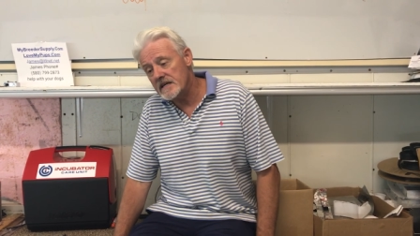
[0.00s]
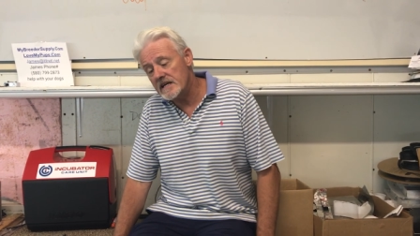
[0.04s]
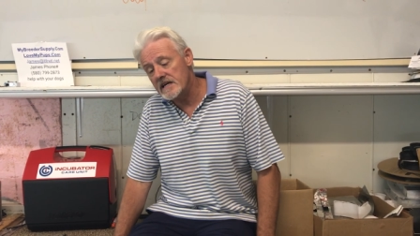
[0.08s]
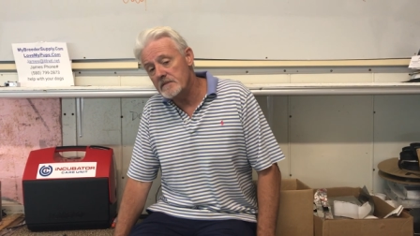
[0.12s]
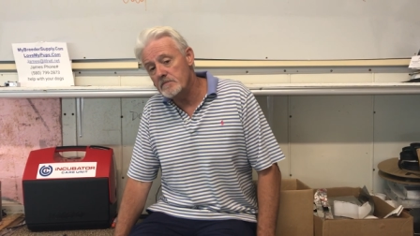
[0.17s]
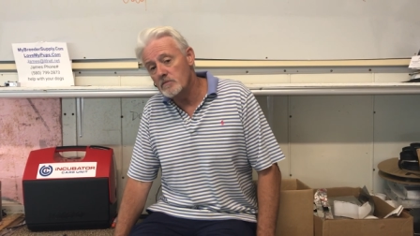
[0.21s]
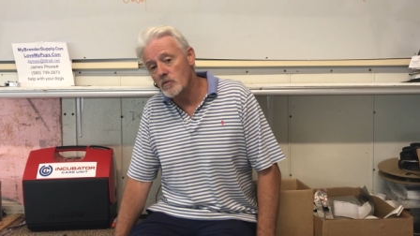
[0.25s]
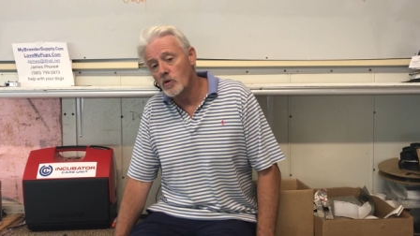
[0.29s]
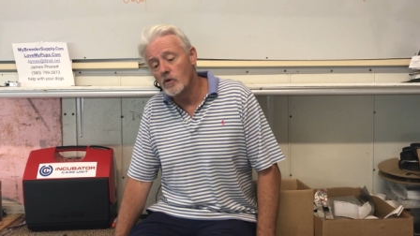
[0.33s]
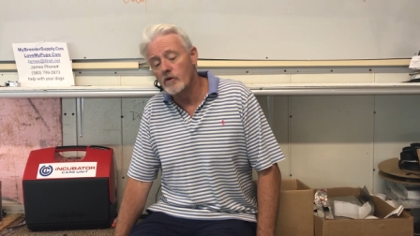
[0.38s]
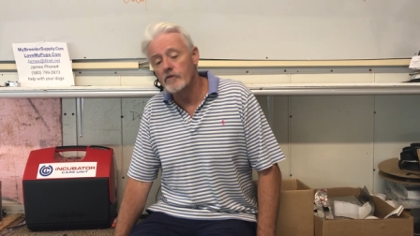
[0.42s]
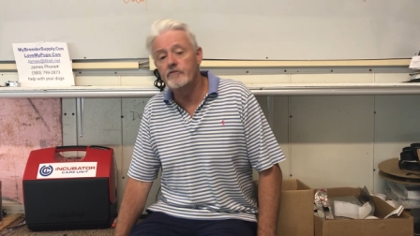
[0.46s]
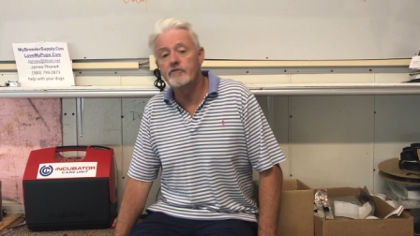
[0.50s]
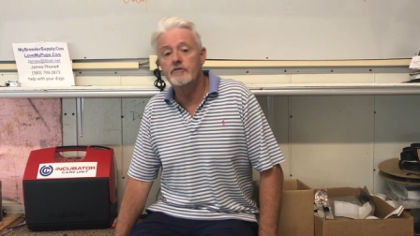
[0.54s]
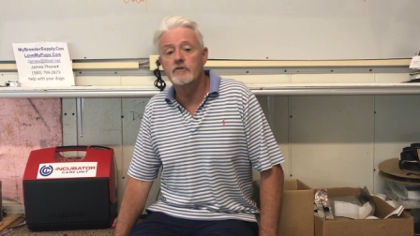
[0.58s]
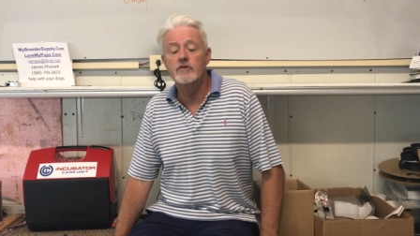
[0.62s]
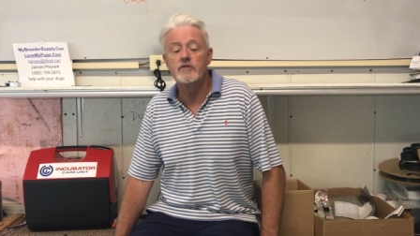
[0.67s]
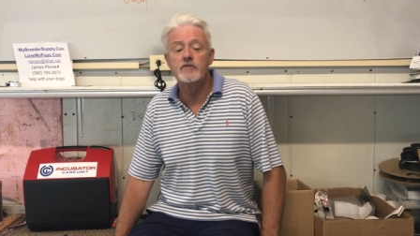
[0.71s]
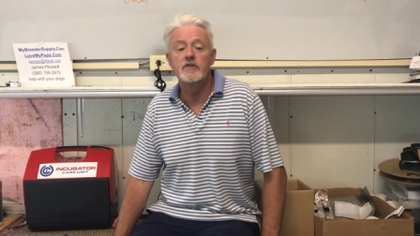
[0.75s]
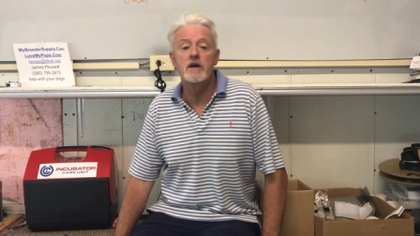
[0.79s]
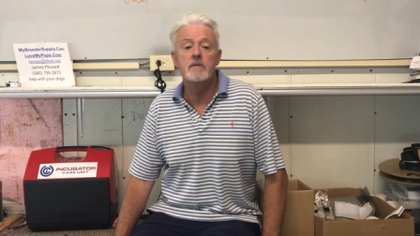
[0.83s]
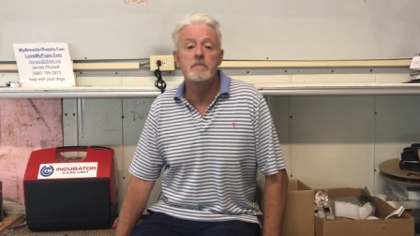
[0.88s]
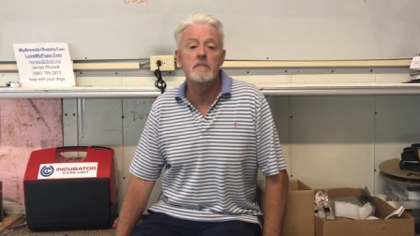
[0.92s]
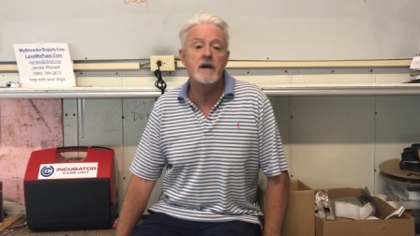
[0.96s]
eat more
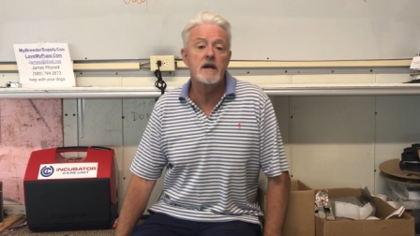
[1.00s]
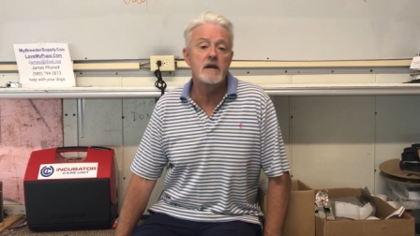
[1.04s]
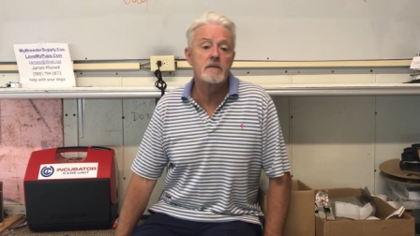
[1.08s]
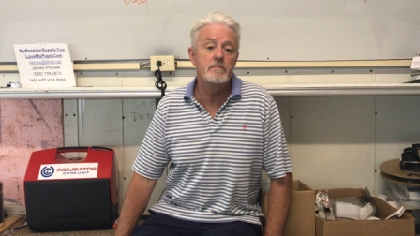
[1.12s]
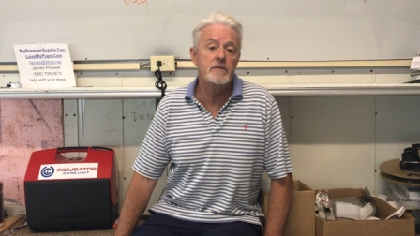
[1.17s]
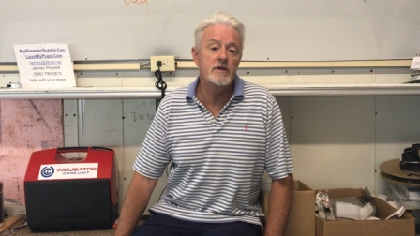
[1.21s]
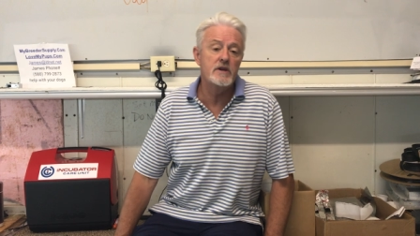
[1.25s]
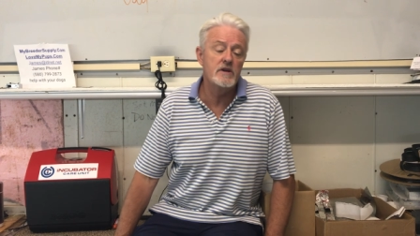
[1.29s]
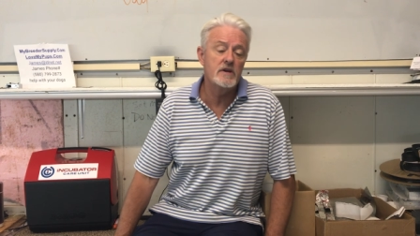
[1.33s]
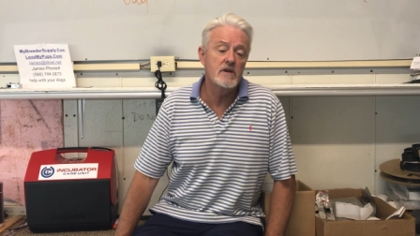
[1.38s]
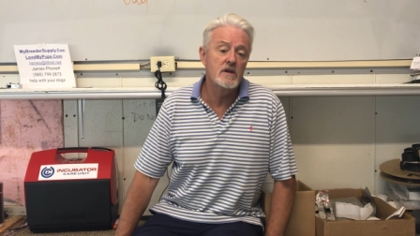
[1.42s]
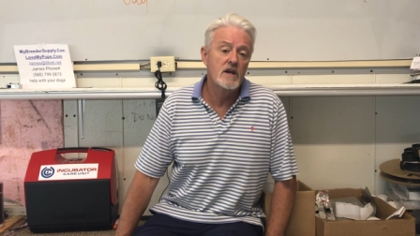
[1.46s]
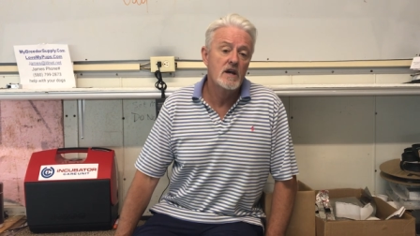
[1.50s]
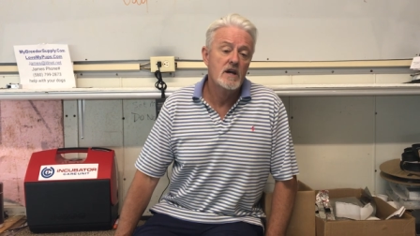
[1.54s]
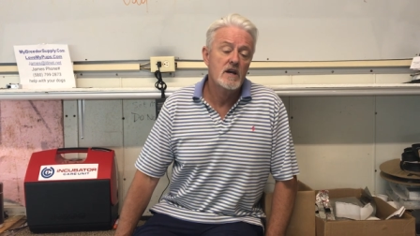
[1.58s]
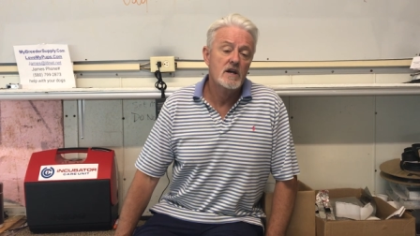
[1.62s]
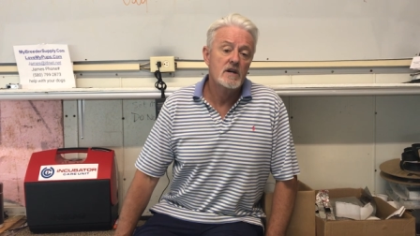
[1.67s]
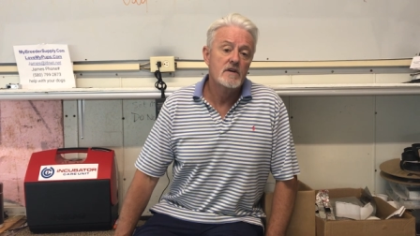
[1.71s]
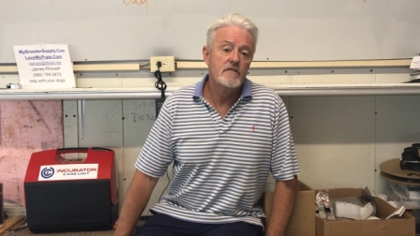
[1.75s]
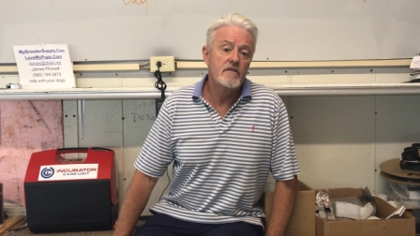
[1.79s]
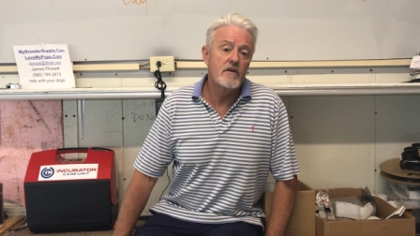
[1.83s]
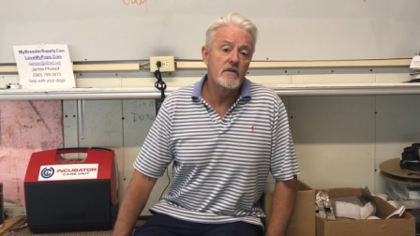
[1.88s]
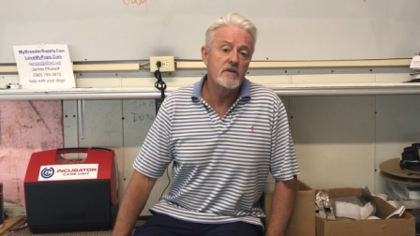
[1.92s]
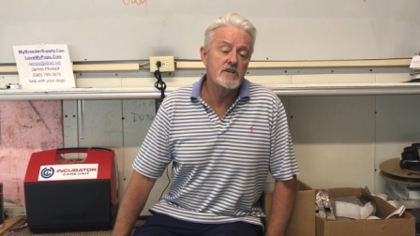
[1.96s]
food, they may be
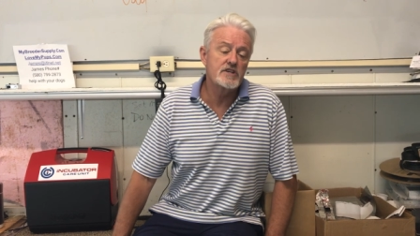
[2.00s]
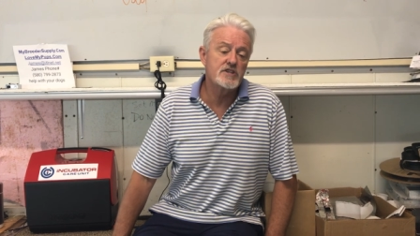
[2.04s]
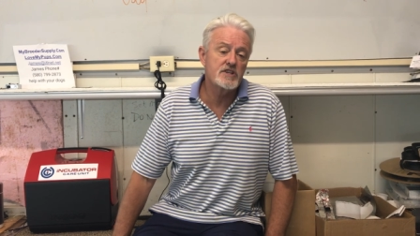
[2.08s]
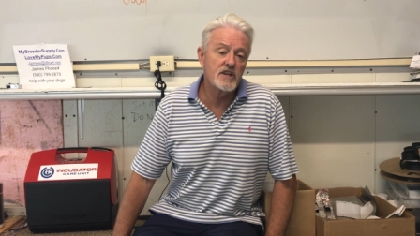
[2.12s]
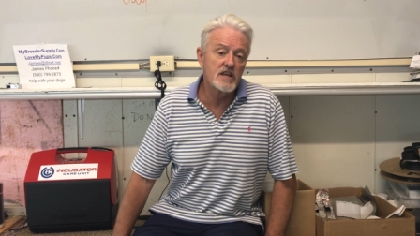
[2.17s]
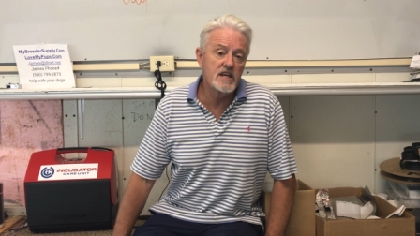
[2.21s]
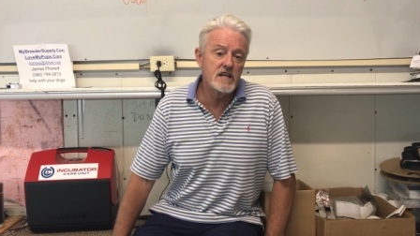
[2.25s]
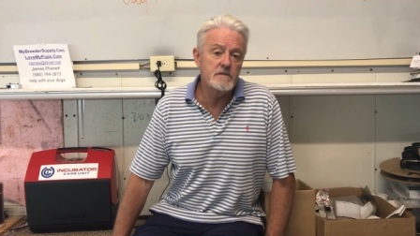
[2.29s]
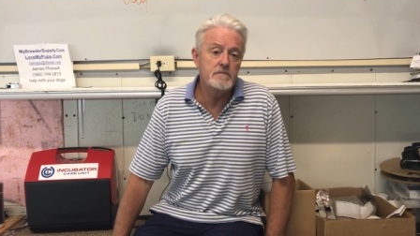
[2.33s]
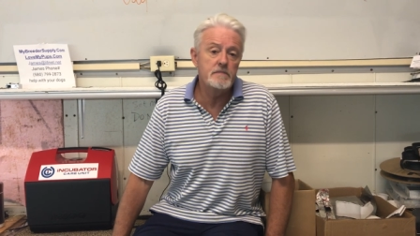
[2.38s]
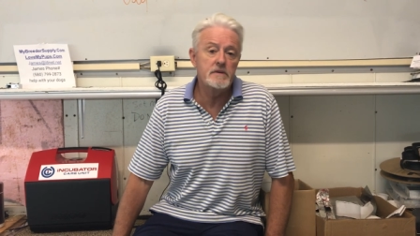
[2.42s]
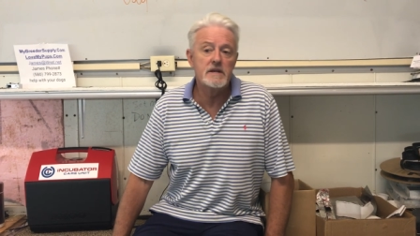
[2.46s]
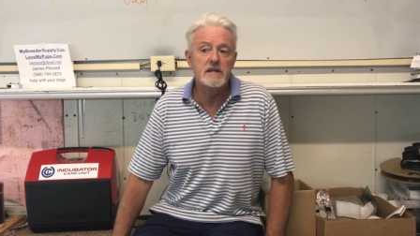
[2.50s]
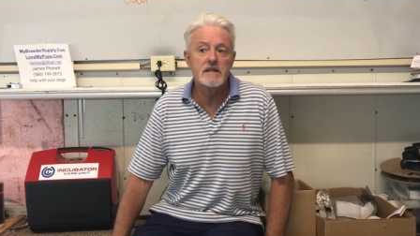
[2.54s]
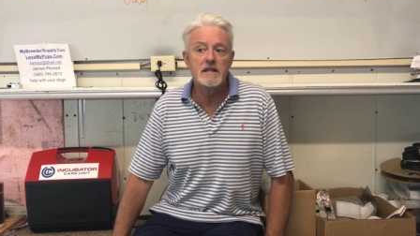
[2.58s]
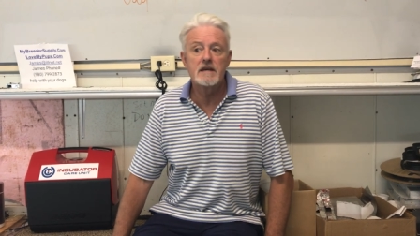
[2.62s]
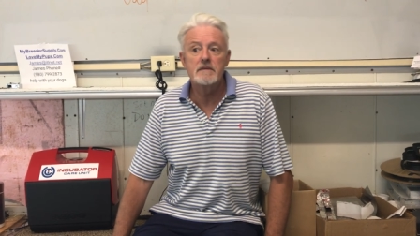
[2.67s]
very sleepy,